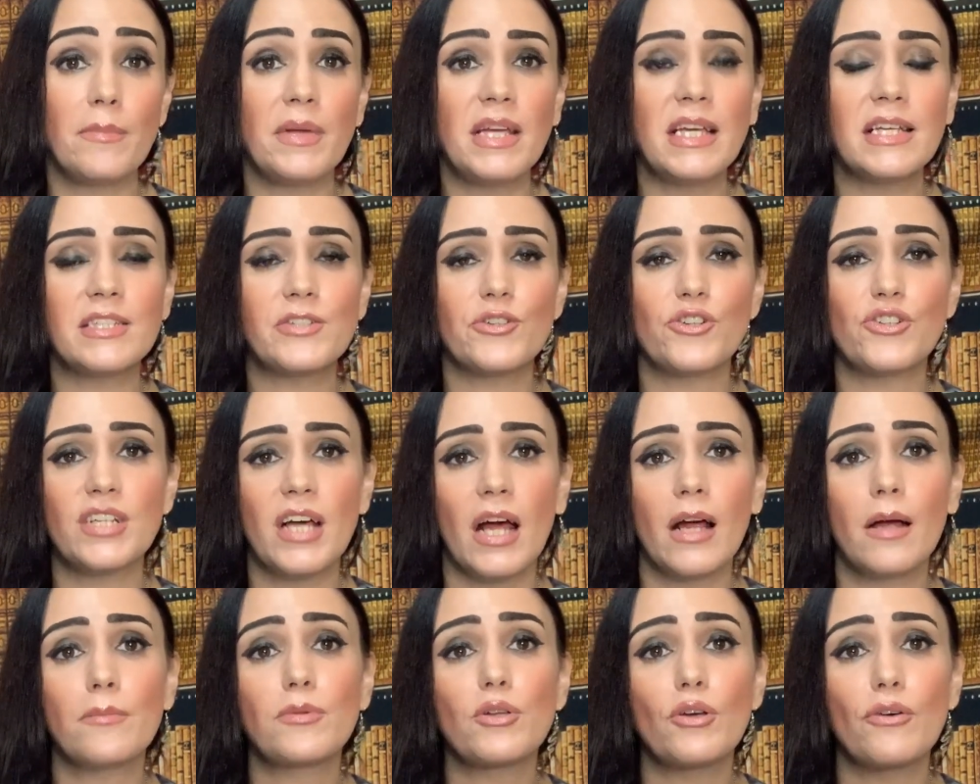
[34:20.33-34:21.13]
Eastern
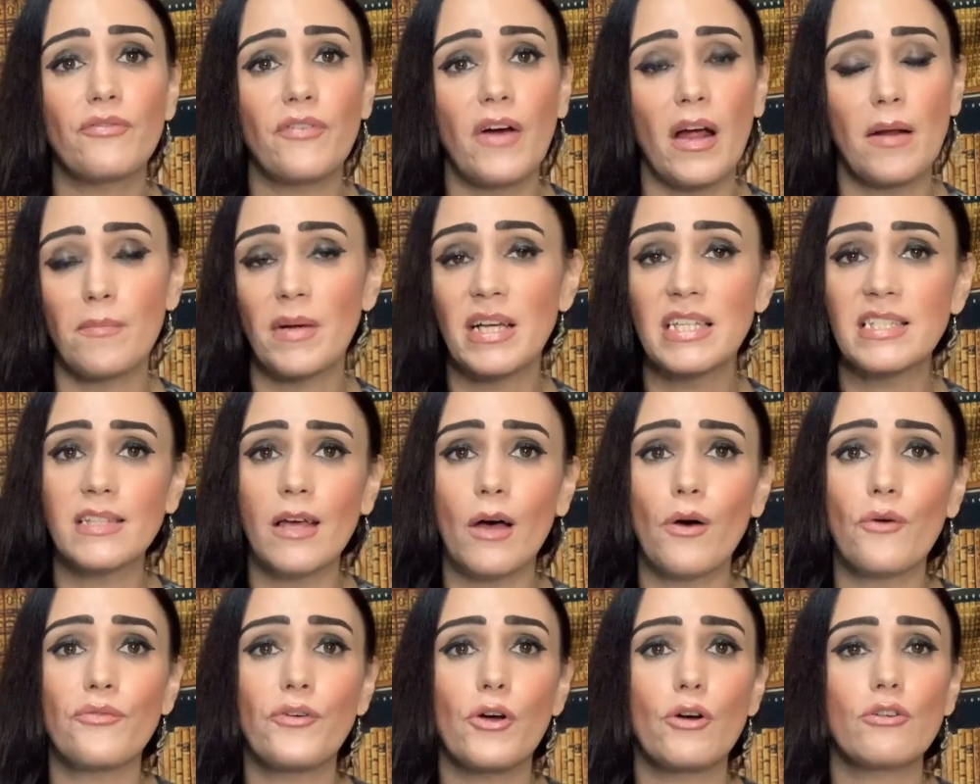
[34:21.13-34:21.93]
time, you'll find
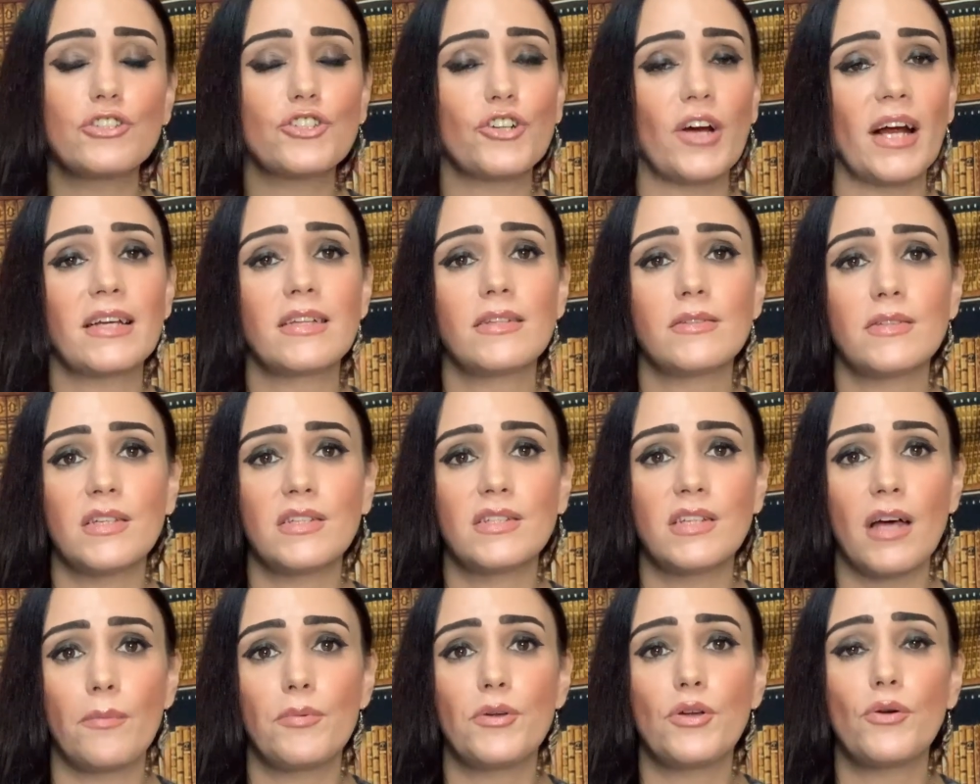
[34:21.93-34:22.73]
myself, Ghost Dragon
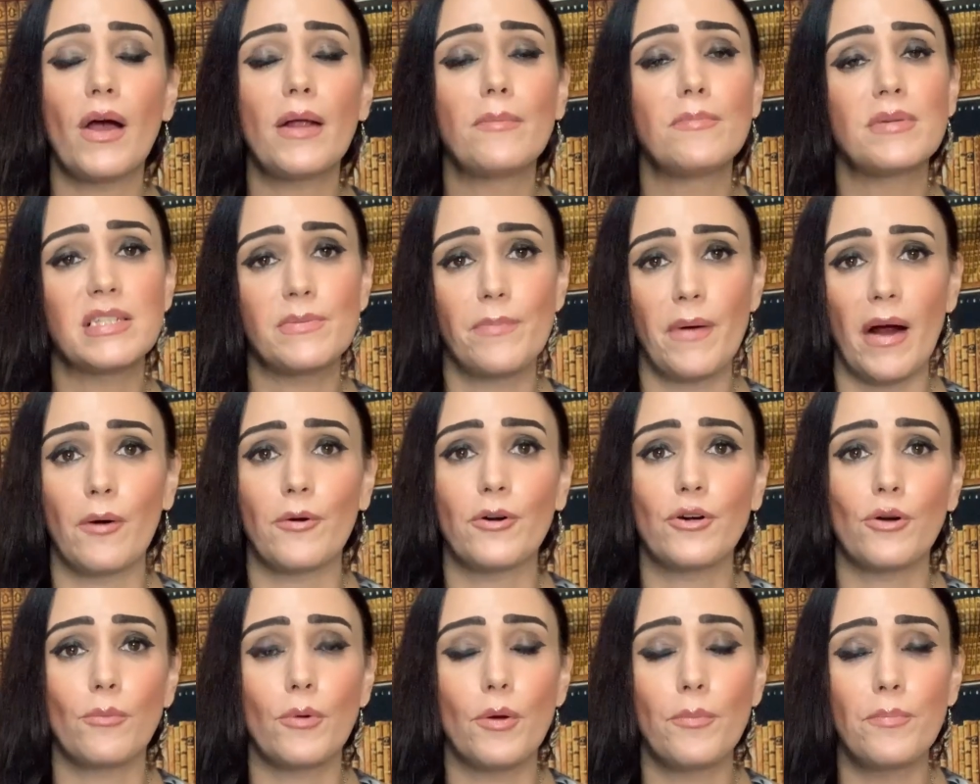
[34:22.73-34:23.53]
ZW, and Miss
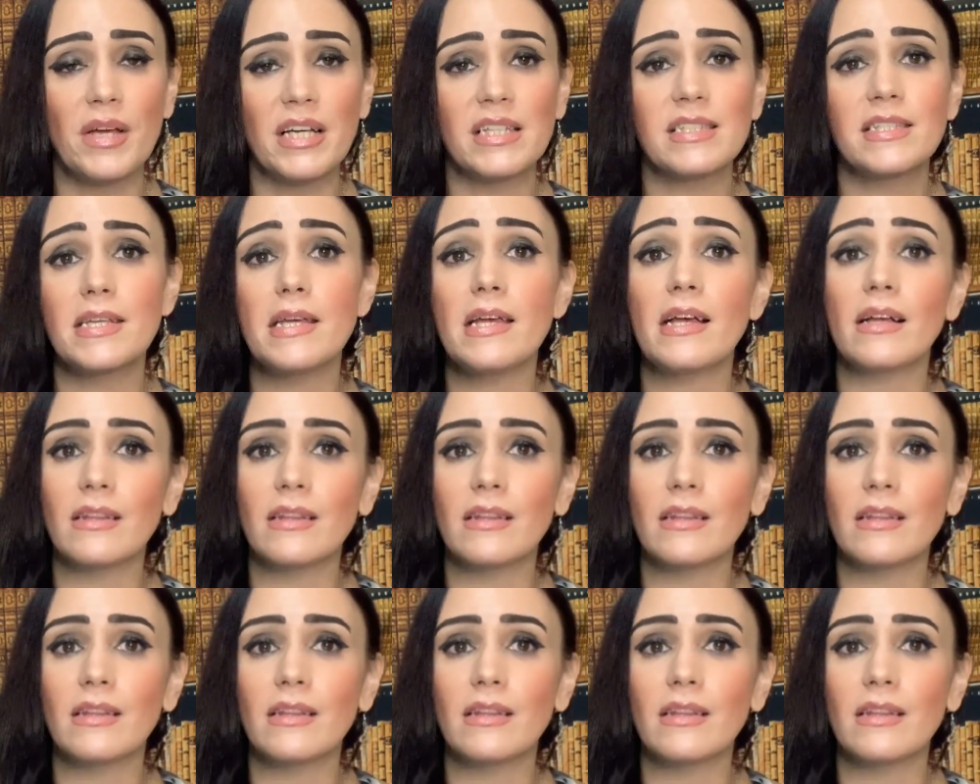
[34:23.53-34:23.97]
Paranormal Pixie,